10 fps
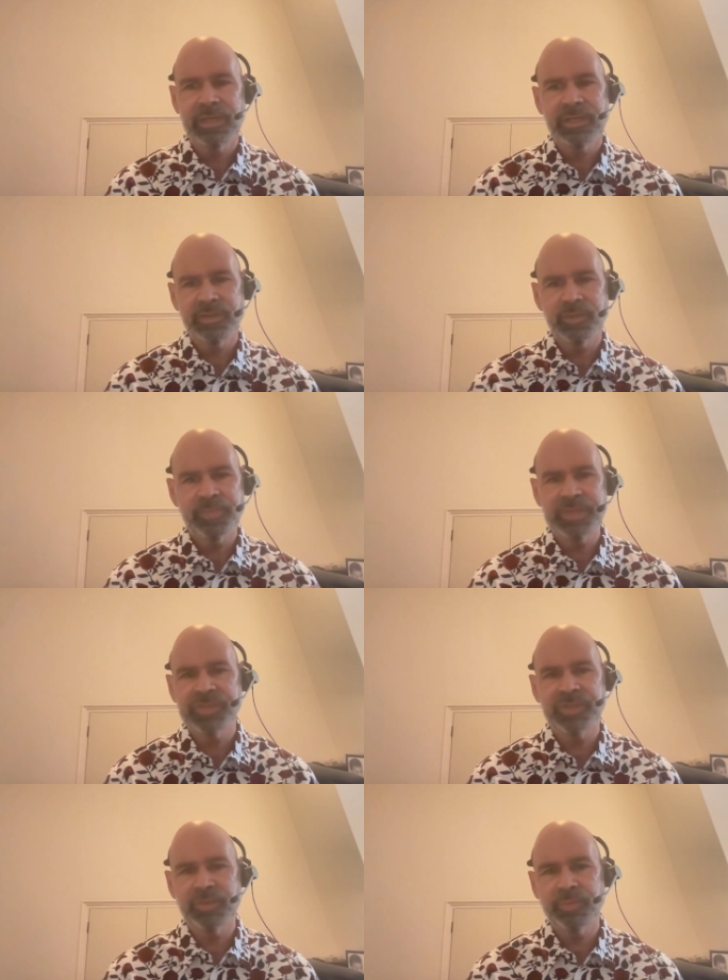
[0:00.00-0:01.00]
you're
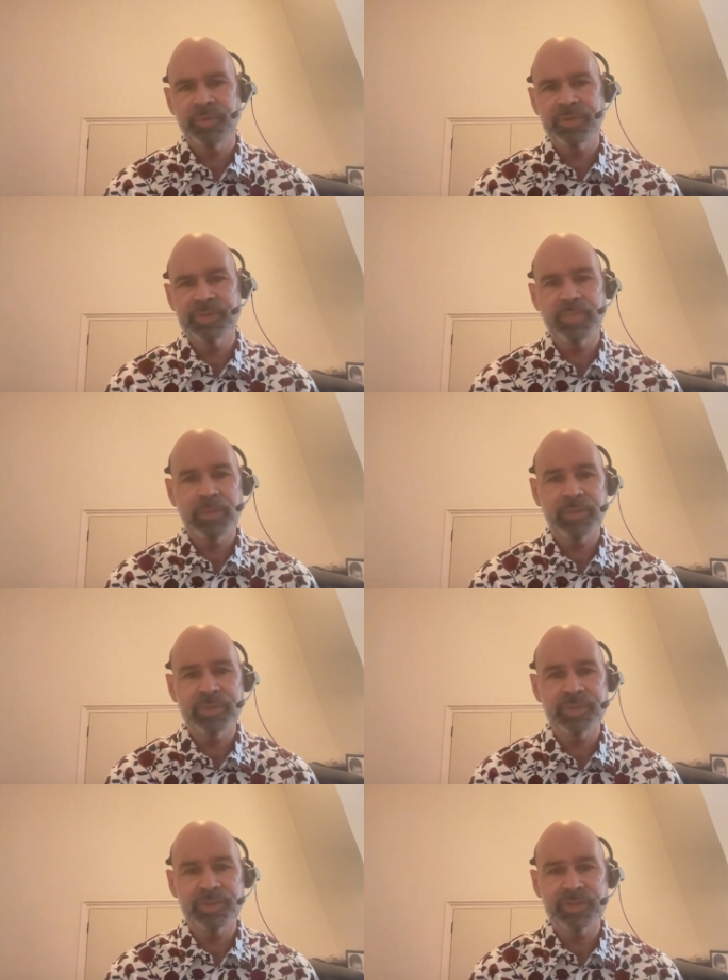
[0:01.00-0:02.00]
pitching your book to
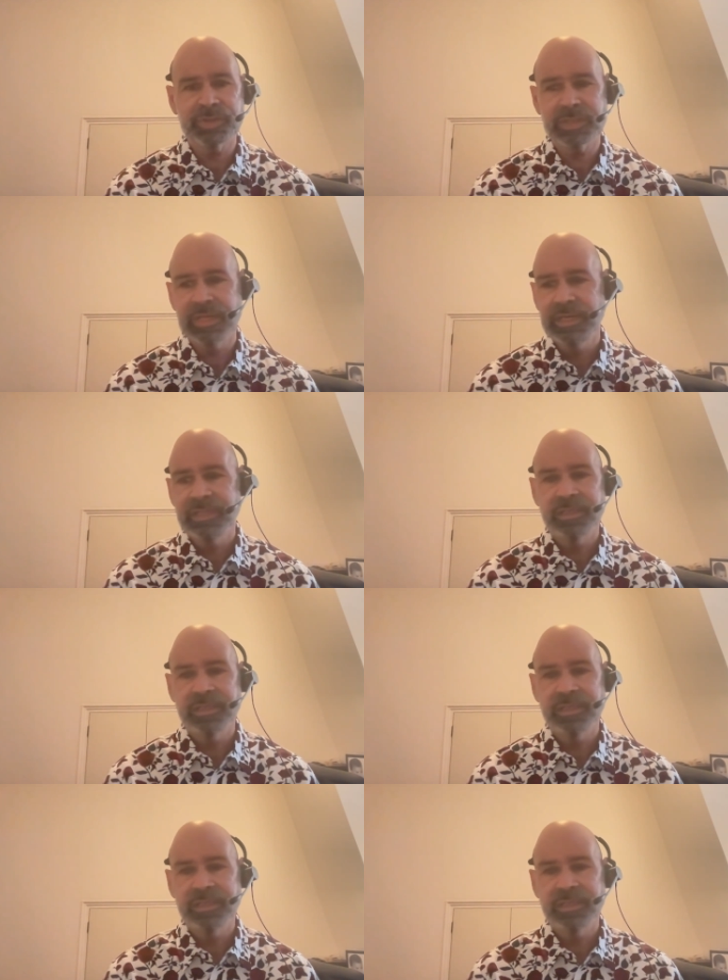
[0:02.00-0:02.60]
publishers,